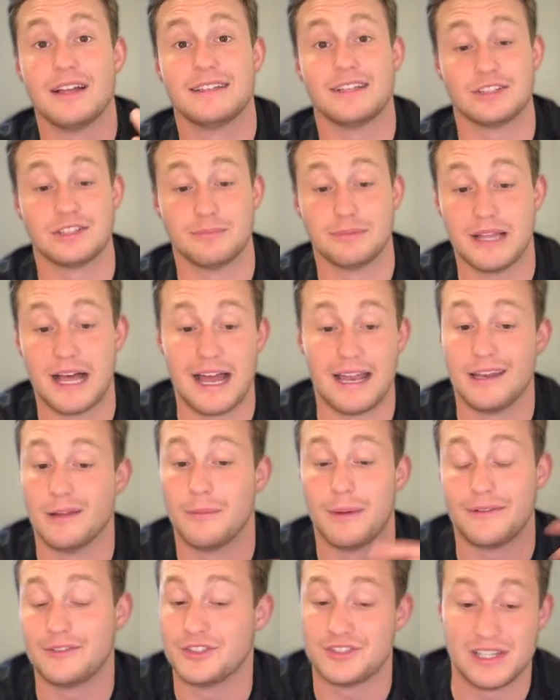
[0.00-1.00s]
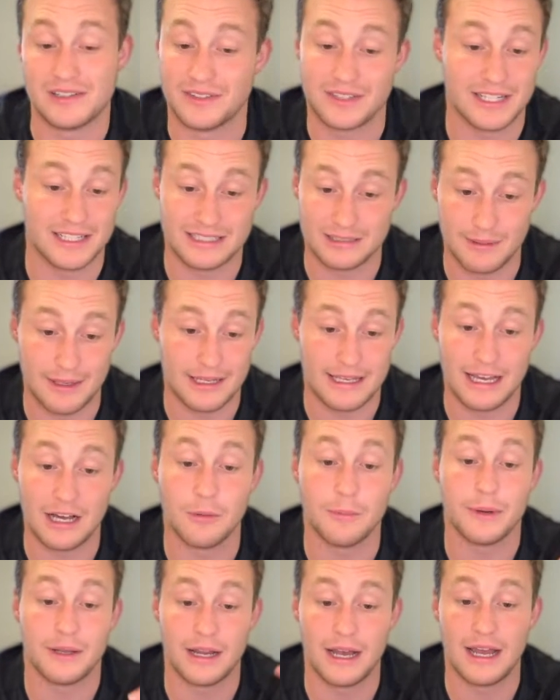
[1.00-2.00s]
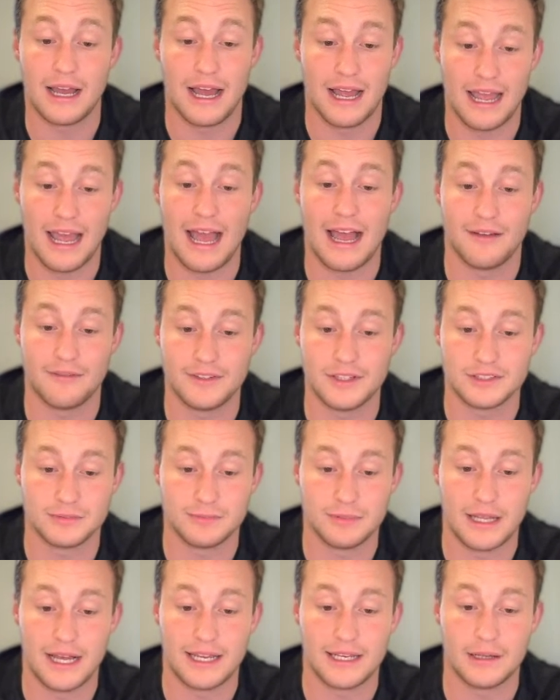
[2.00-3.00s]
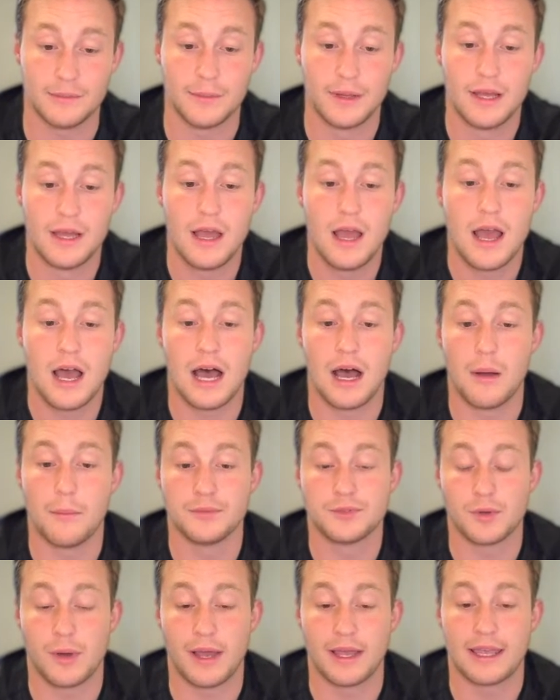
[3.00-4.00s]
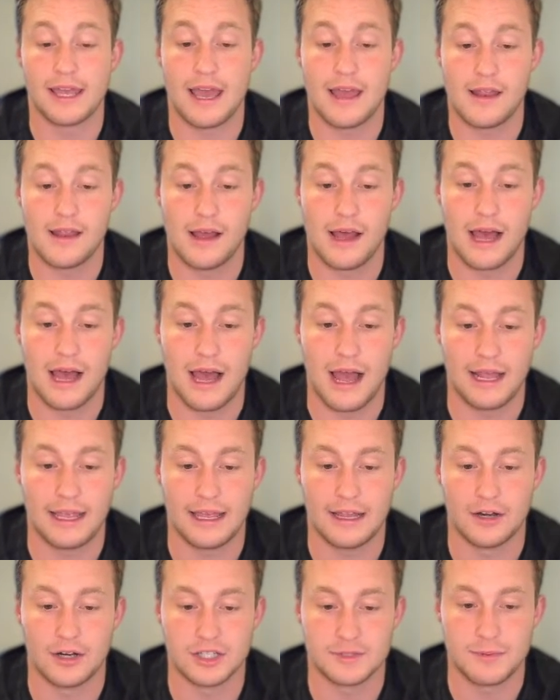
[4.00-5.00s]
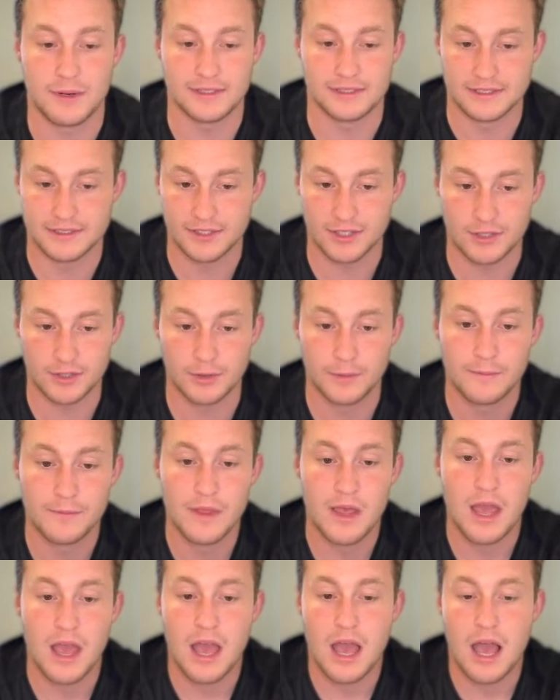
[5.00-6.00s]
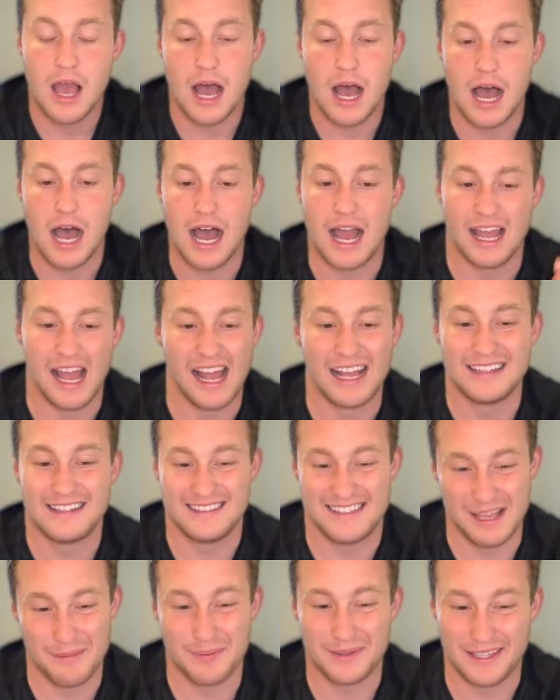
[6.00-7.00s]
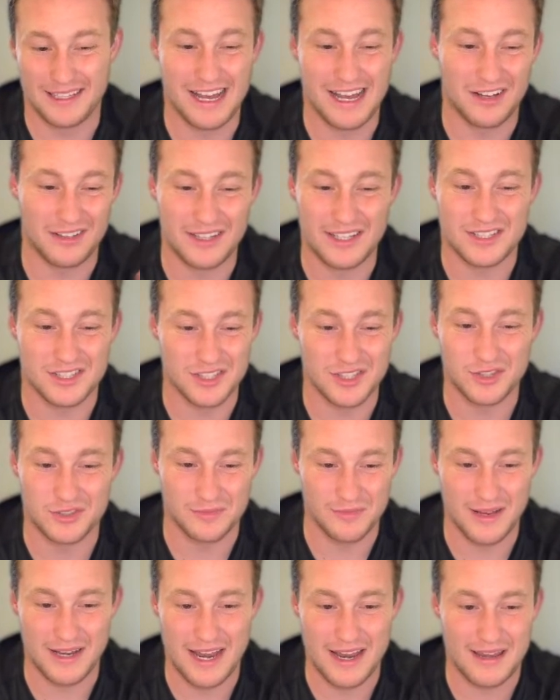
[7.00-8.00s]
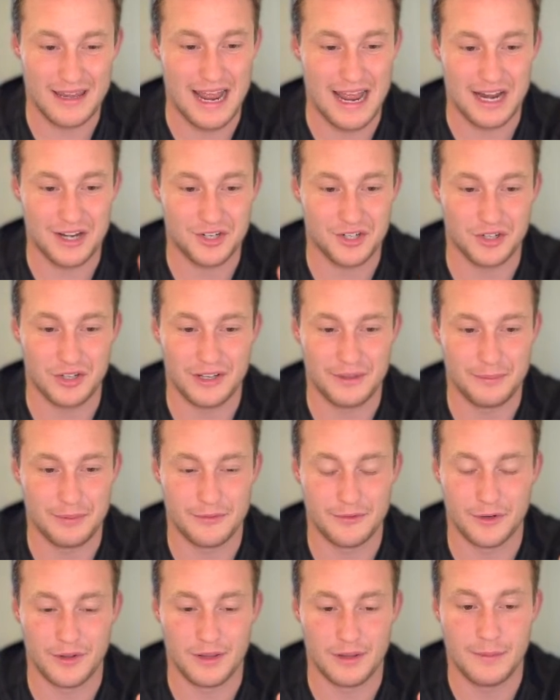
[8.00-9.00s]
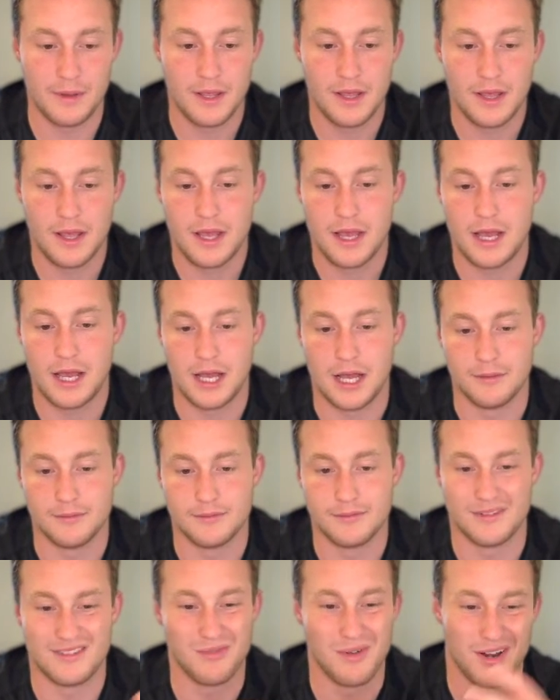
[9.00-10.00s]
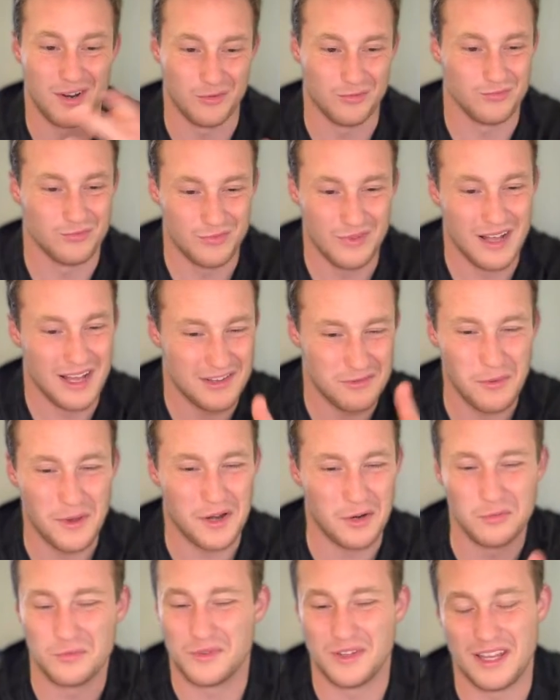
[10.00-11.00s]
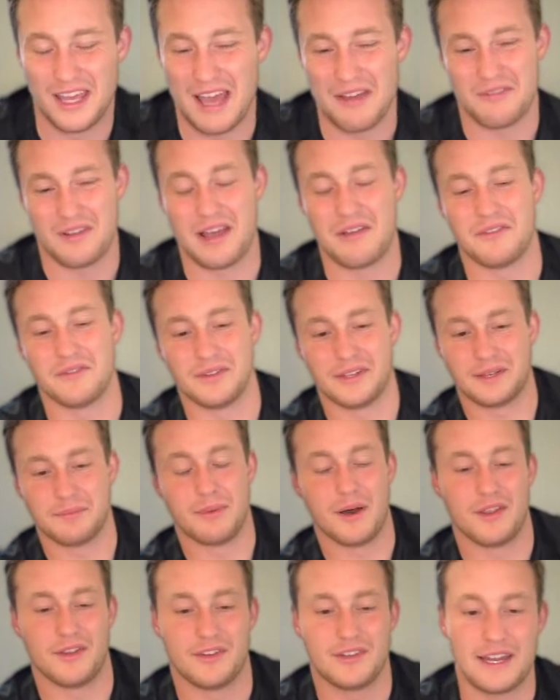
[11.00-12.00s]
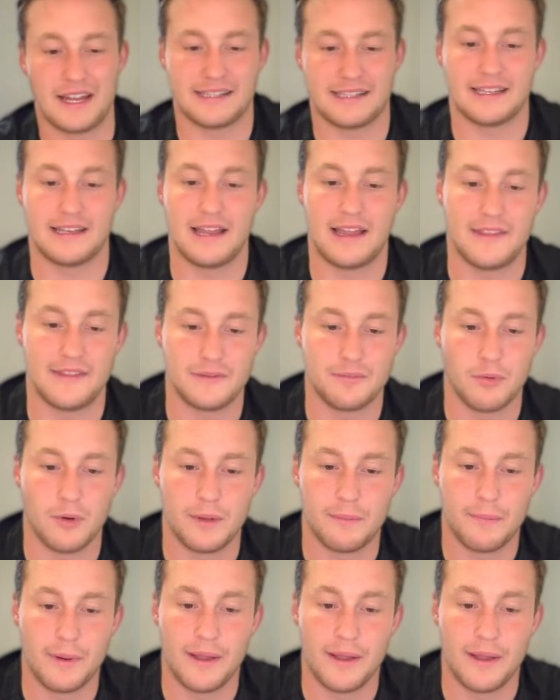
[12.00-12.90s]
Delta Platinum. I've just never connected my account, but I have Delta Platinum. So I get Hertz President Circle. I typically nowadays just use my national. I prefer them. That's why I don't really haven't really bothered to connect it at this point.